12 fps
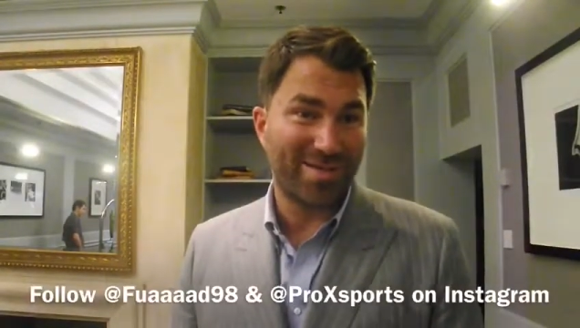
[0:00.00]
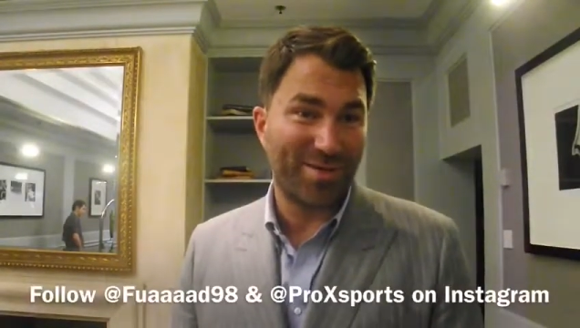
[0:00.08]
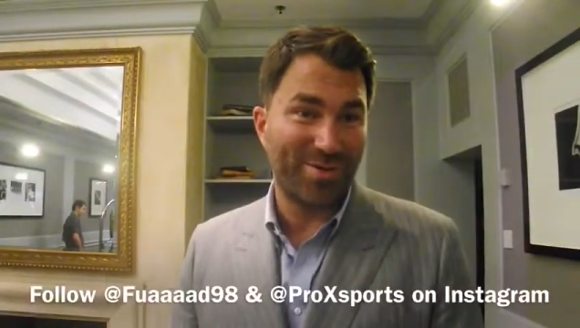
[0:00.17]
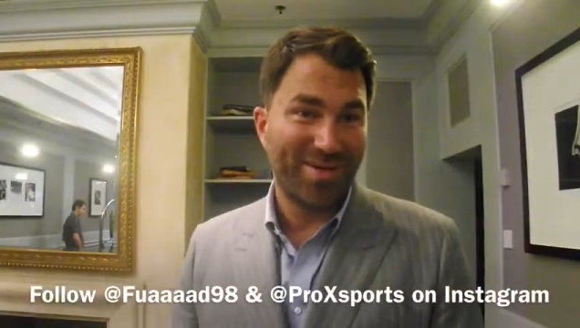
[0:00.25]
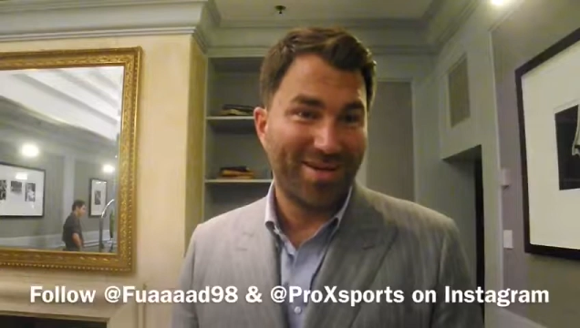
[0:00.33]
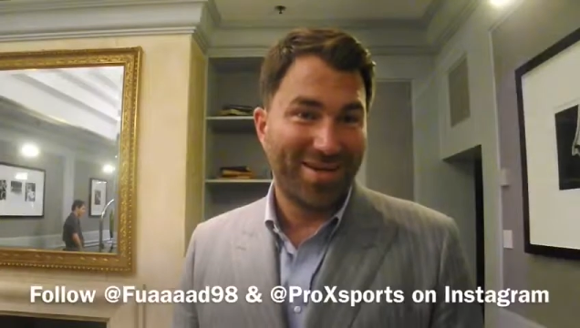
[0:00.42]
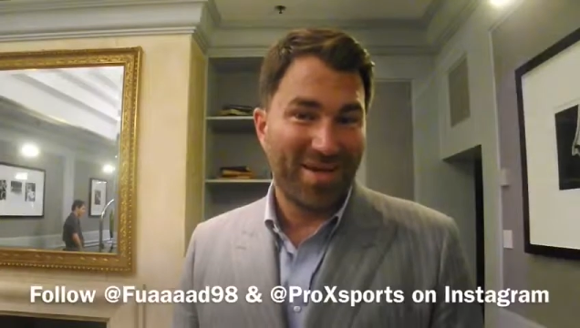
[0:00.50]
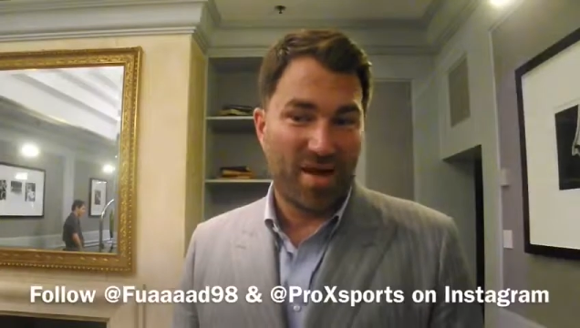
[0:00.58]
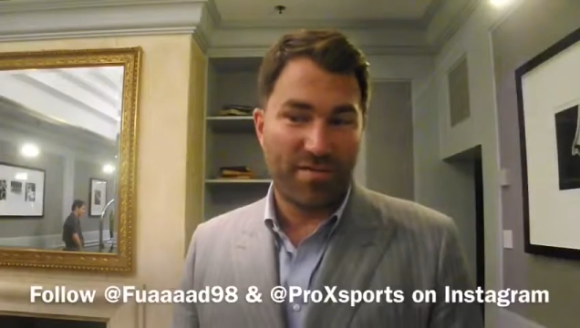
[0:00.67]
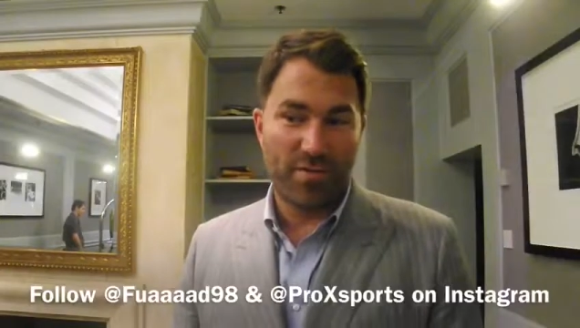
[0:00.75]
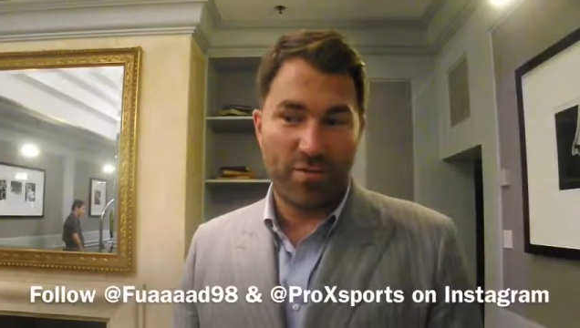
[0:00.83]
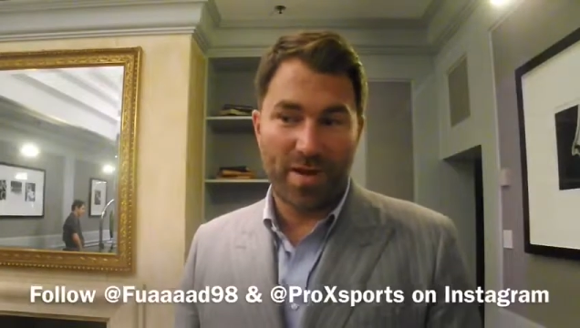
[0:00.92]
So
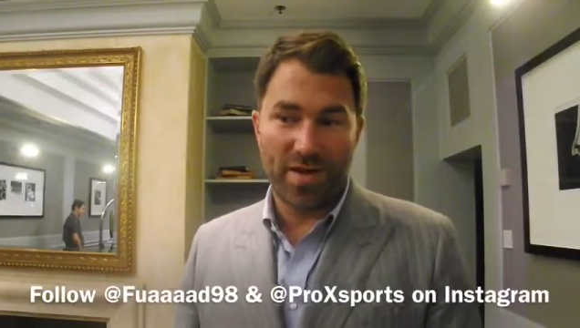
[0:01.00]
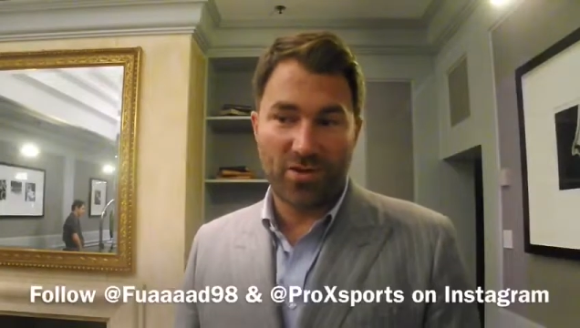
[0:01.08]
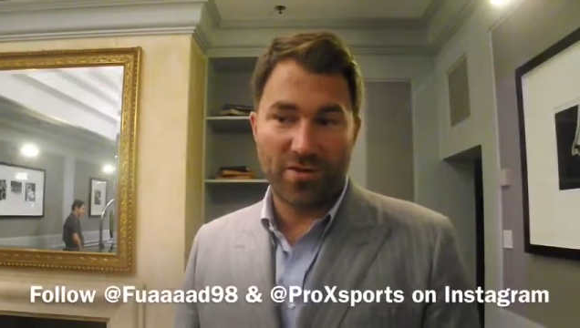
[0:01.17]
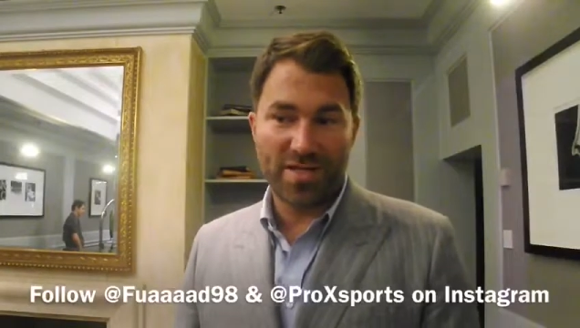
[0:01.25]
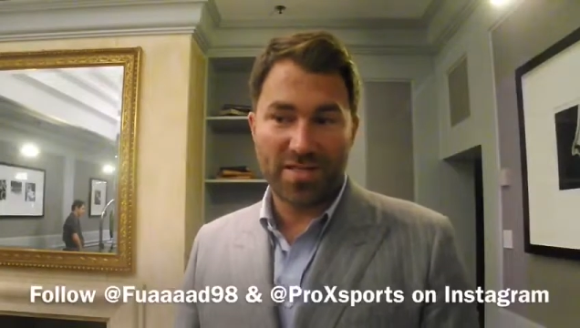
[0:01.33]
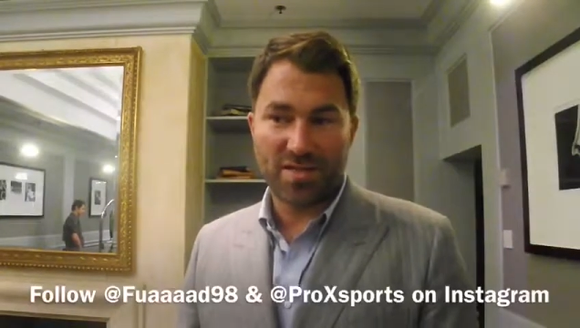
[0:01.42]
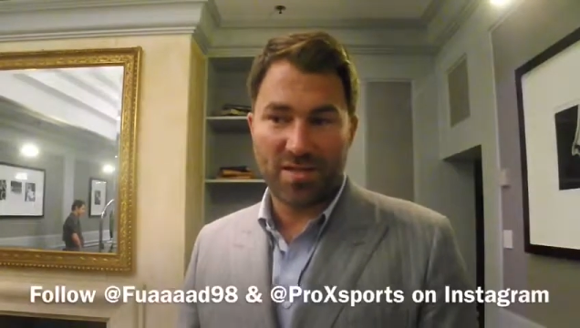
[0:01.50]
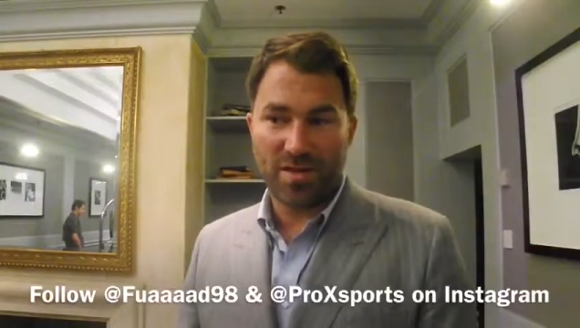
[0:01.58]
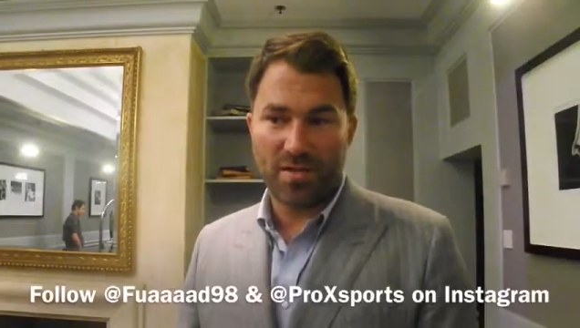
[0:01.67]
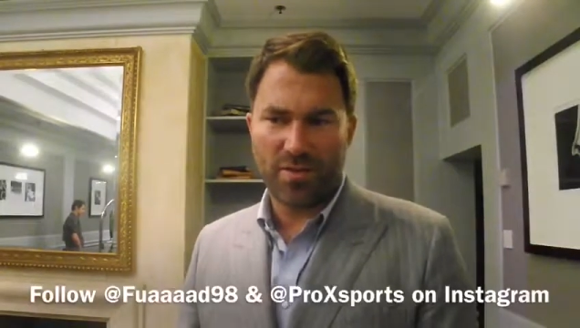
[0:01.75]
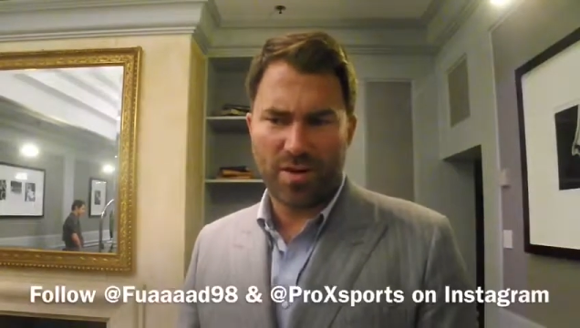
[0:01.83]
I think we made a great start.